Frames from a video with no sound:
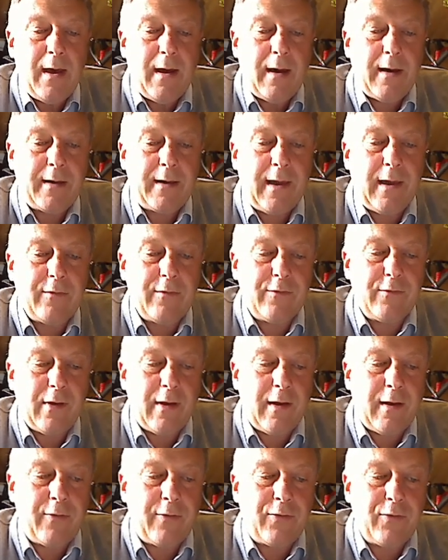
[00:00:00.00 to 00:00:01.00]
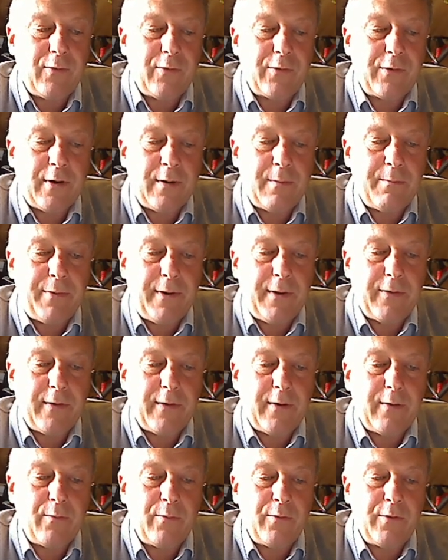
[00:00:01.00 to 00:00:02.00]
I guess I thought her
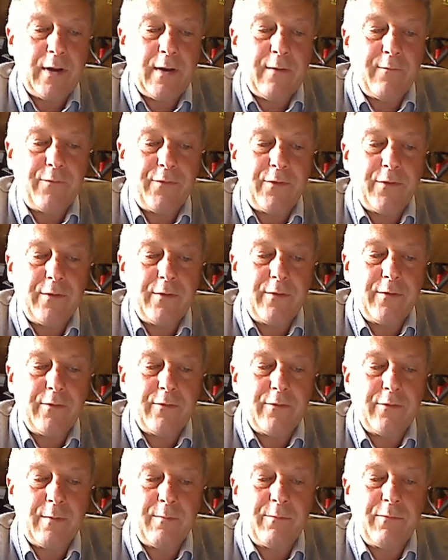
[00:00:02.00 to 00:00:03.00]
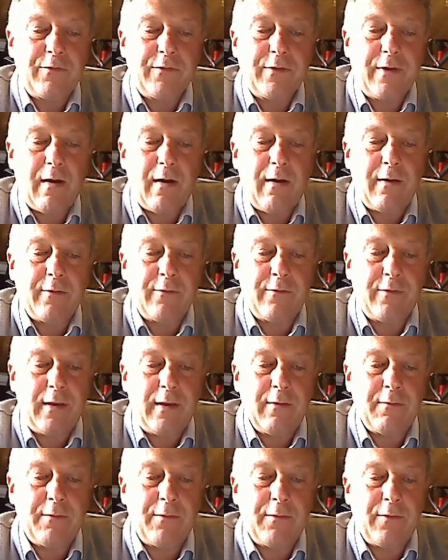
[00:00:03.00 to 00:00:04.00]
brother would have the, some scars
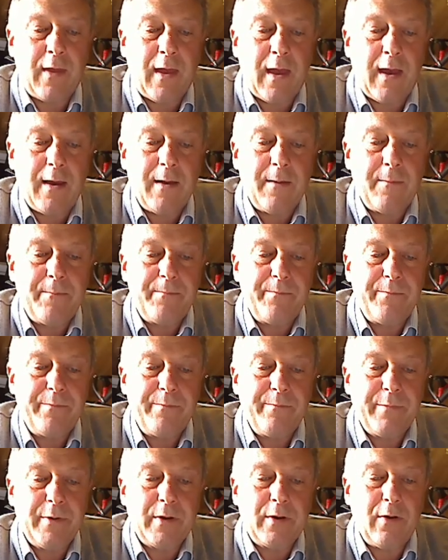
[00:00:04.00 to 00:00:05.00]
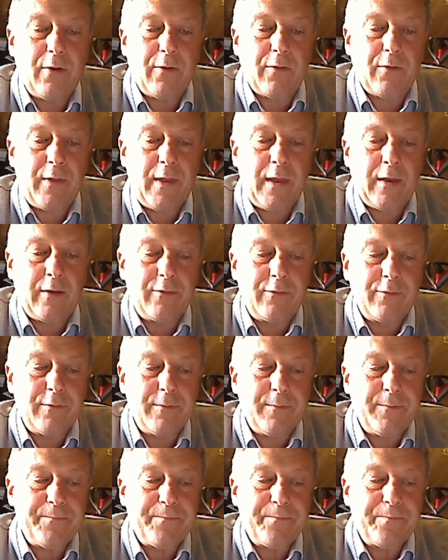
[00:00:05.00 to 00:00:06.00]
here and there, but not this.
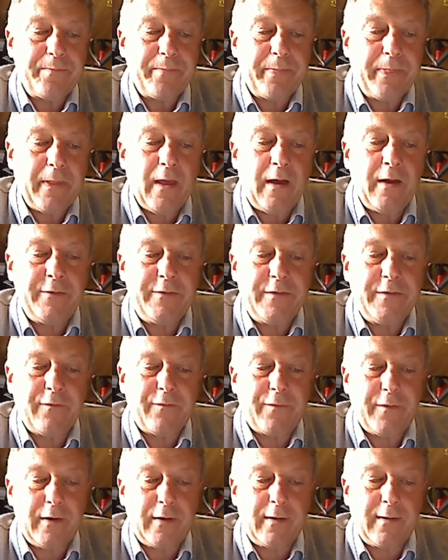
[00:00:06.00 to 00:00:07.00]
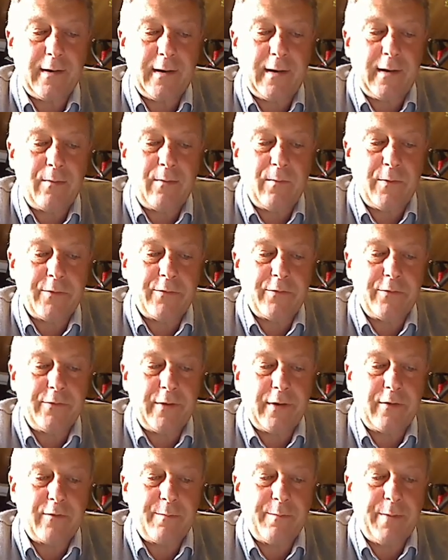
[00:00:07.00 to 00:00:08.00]
I definitely wasn't
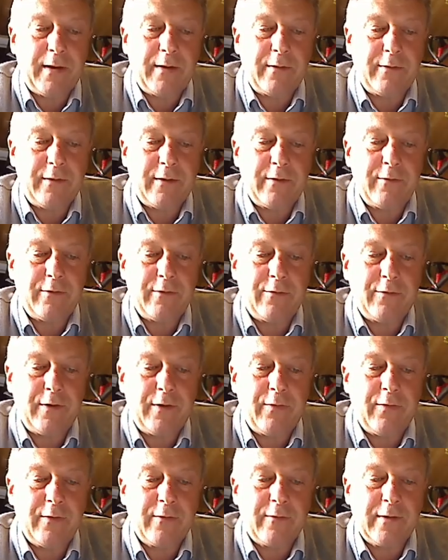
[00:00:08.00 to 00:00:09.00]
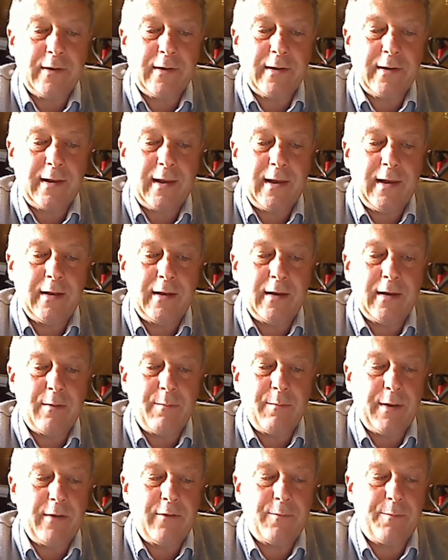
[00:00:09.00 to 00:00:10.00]
expecting to see this little kid in a
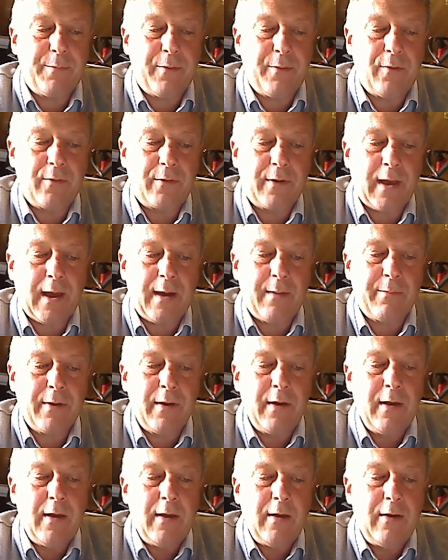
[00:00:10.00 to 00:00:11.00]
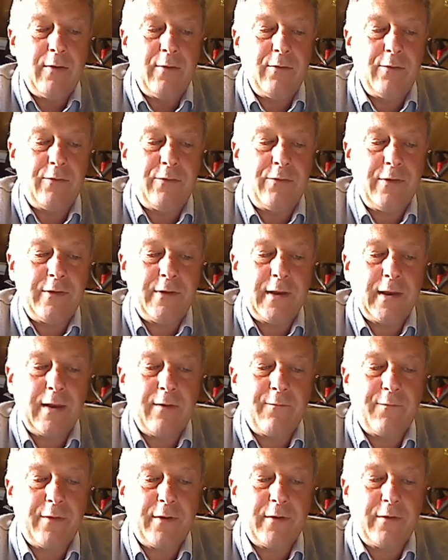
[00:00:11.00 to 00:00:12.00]
baseball cap who's sitting
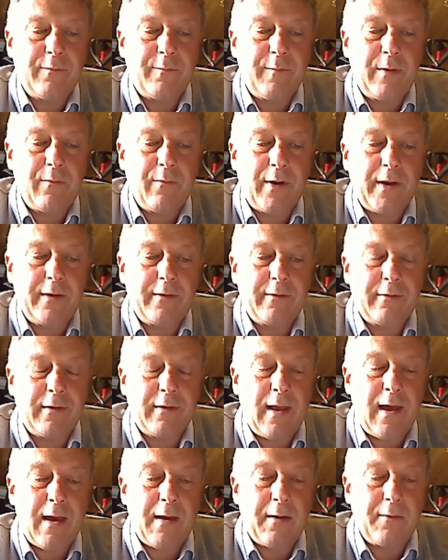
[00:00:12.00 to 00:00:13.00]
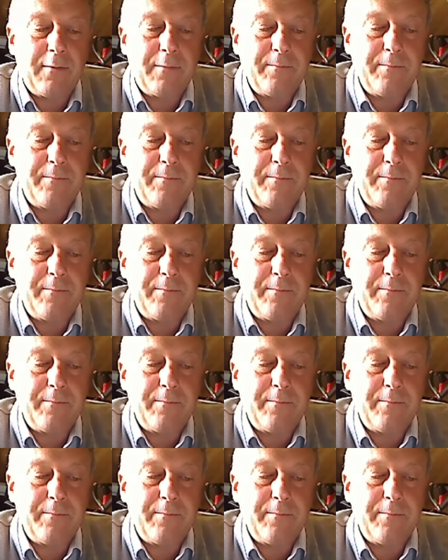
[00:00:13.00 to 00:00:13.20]
in front of me right now.